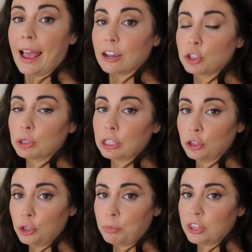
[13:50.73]
actually
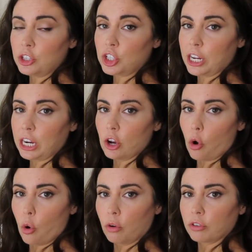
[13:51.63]
looping the chain
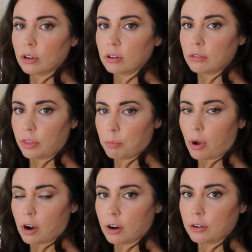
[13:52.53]
over the
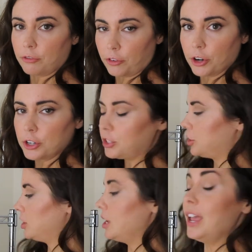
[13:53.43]
bar
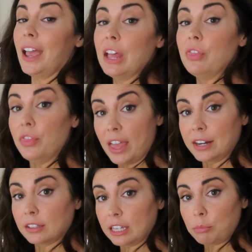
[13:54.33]
first, and
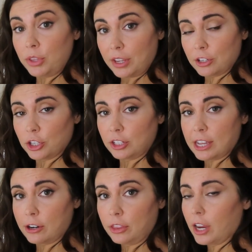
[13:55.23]
then clamping the S-hook
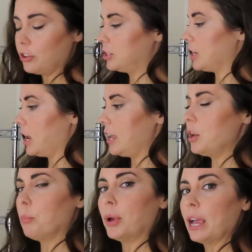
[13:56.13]
down on the other
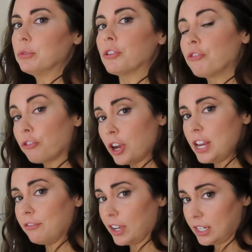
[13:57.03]
side, but I was
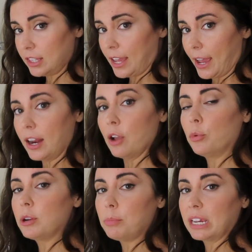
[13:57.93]
afraid if I did that, I
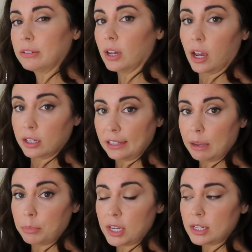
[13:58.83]
wouldn't be able to
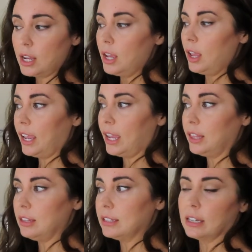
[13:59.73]
unclamp it,
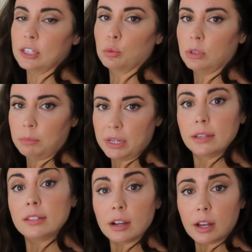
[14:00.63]
and these lights would be
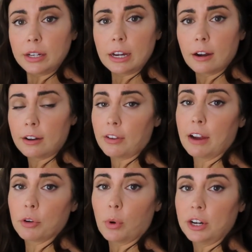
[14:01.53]
stuck on here, and if I
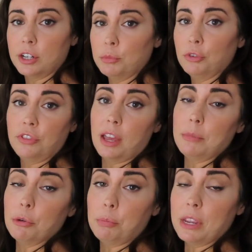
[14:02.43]
ever wanted to move them,
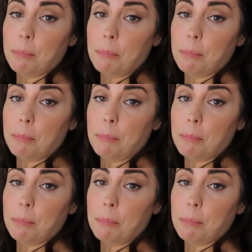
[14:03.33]
it would be a